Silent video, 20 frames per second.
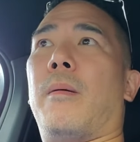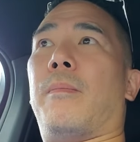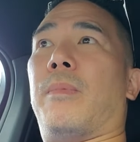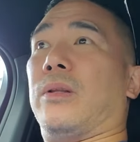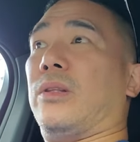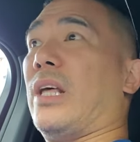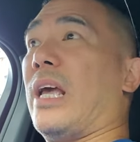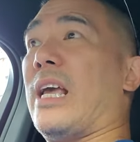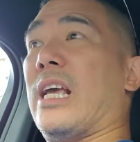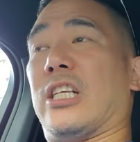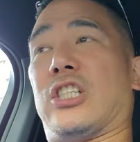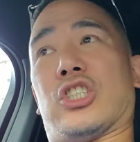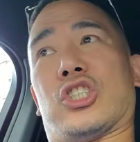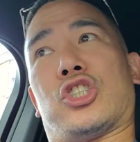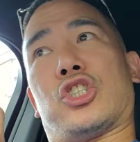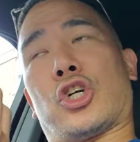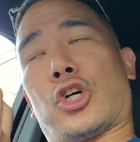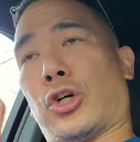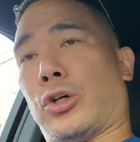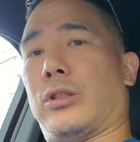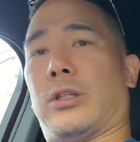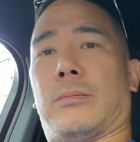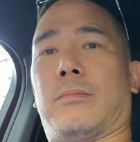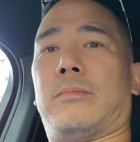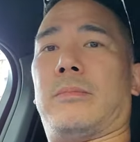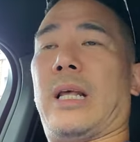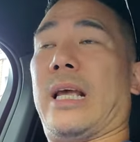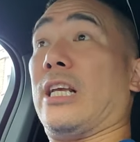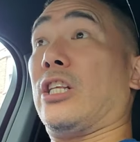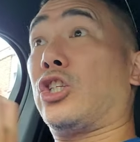But they had just turned him.
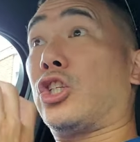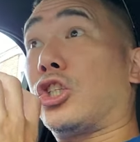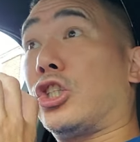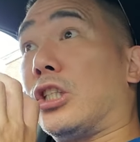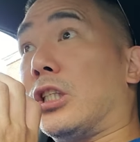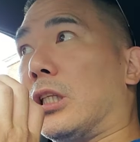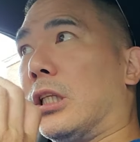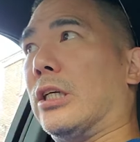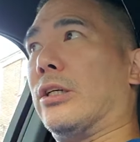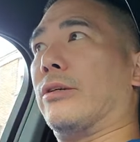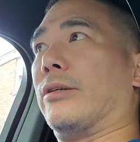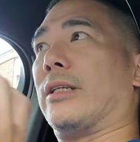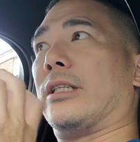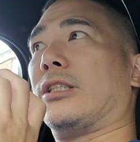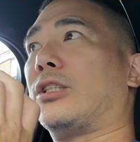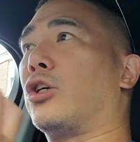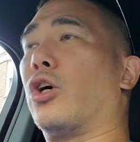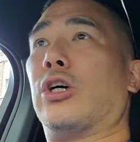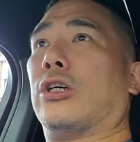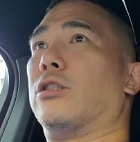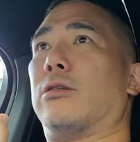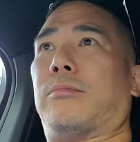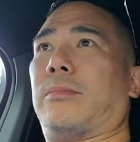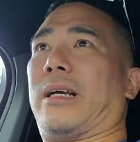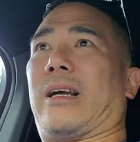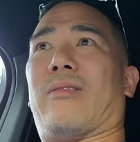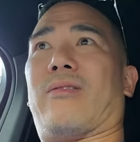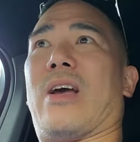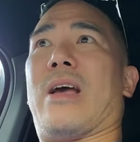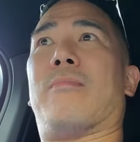They literally turned him
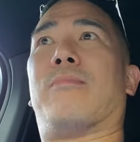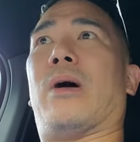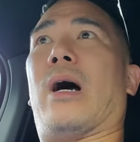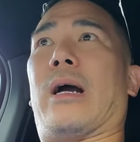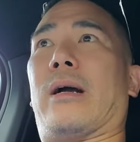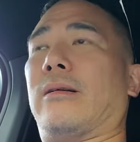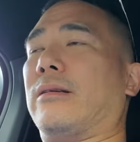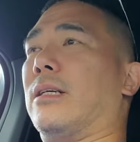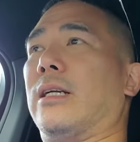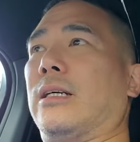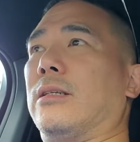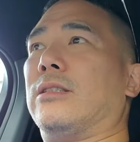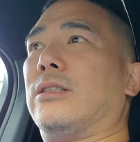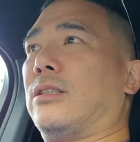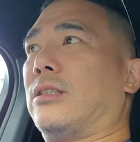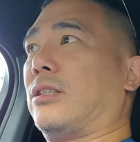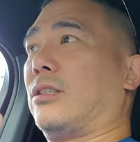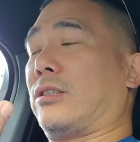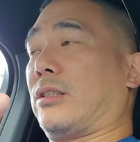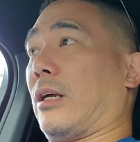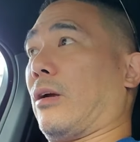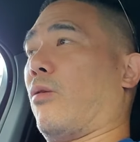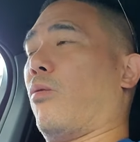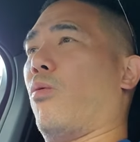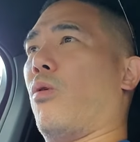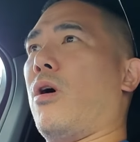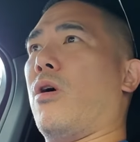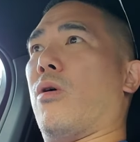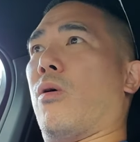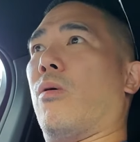like a vampire. It's just like,
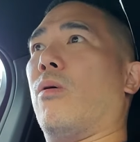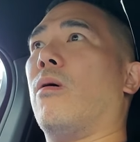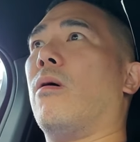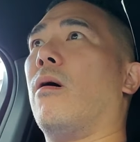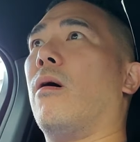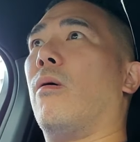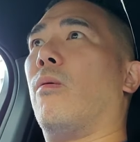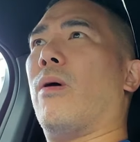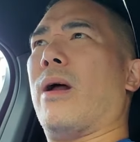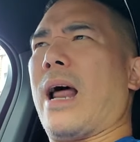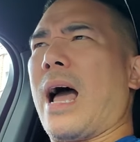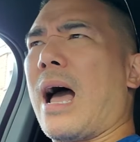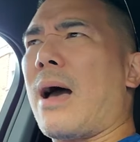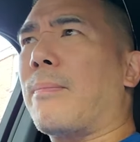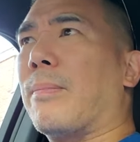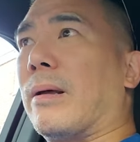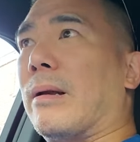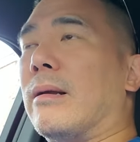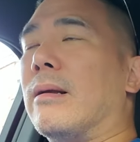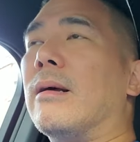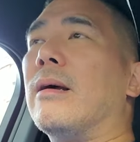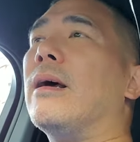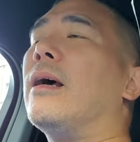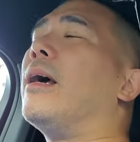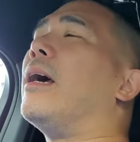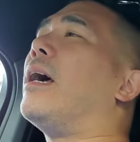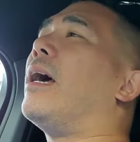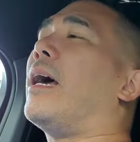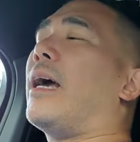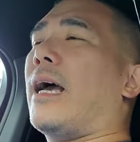whoa, what happened?
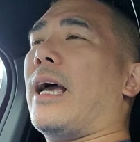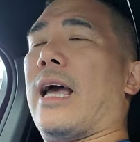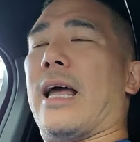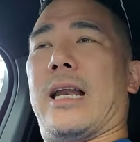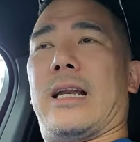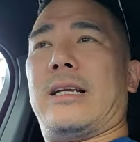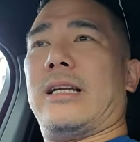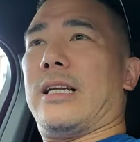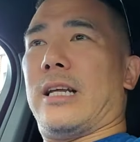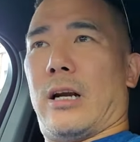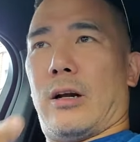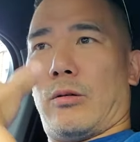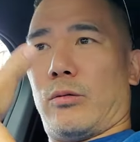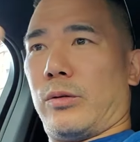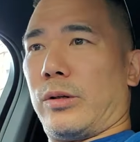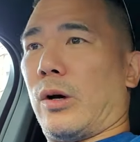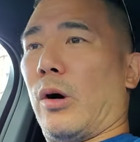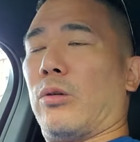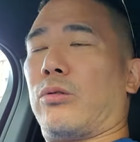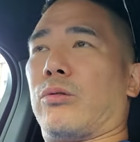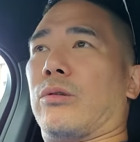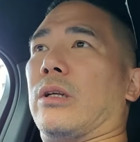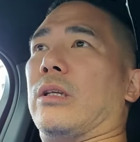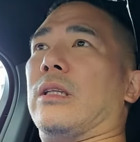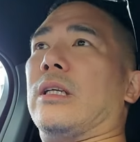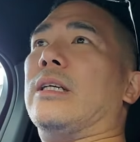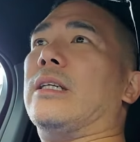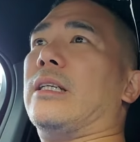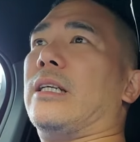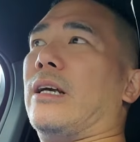And, we'll go through the
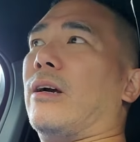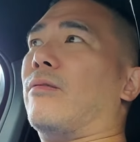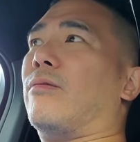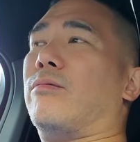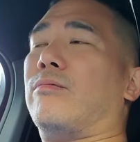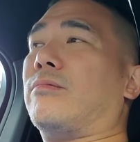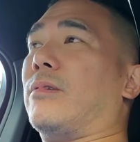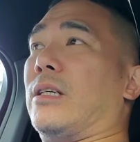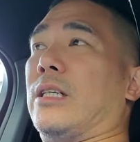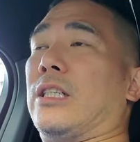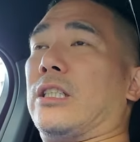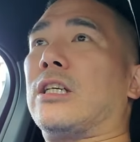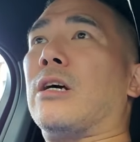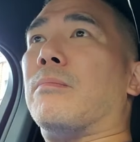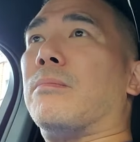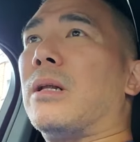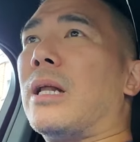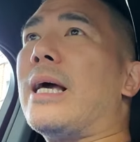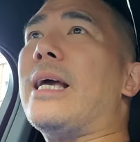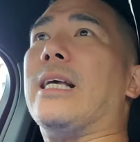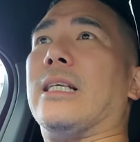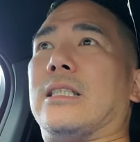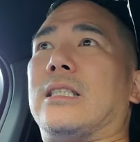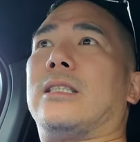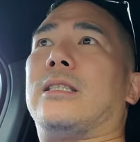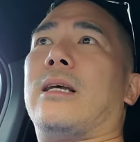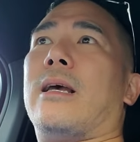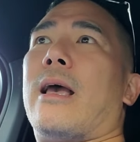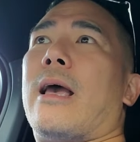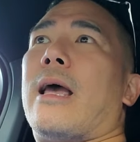litany of his
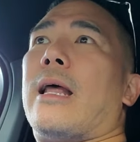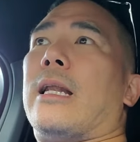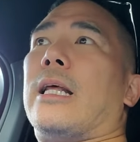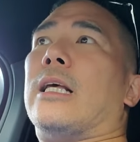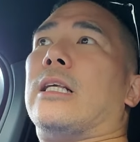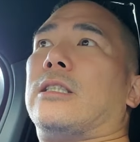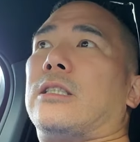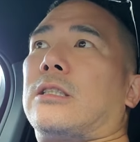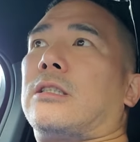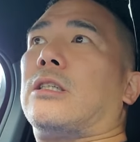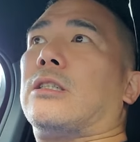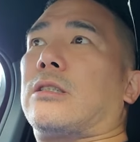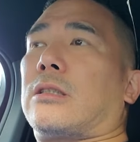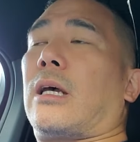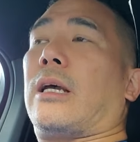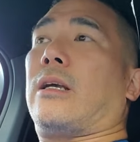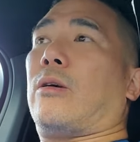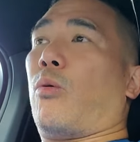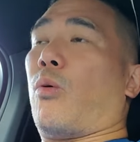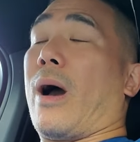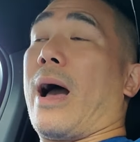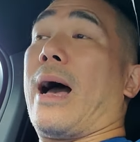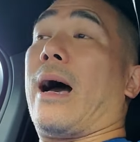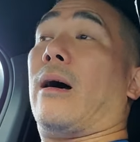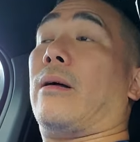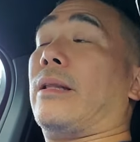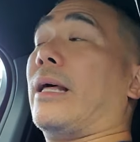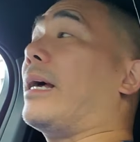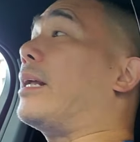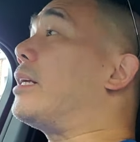complaints. And it's just like,
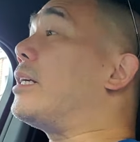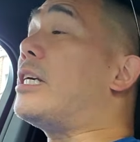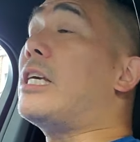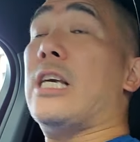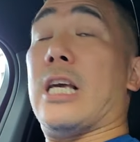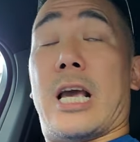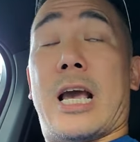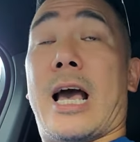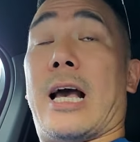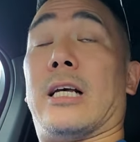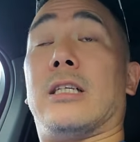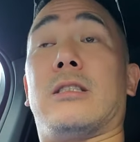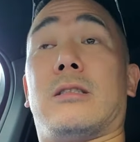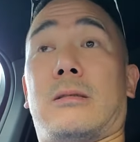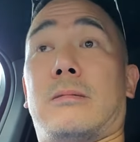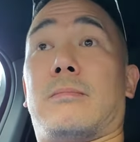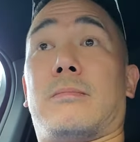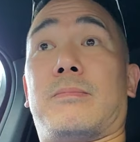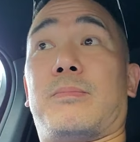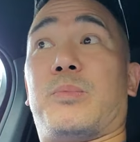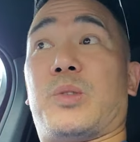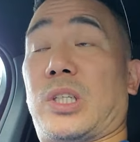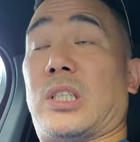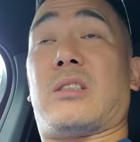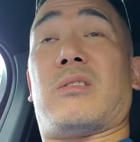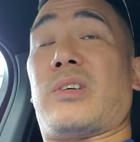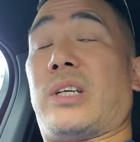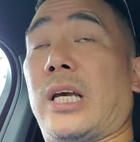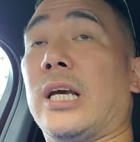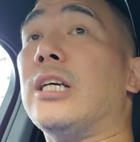wow, that he has
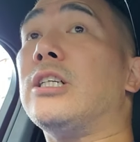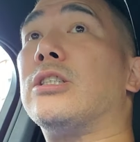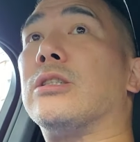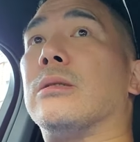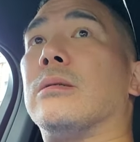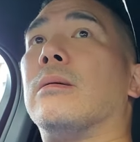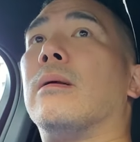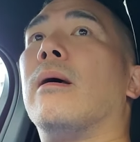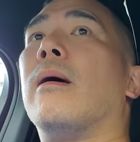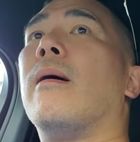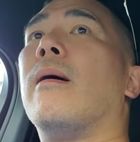justification.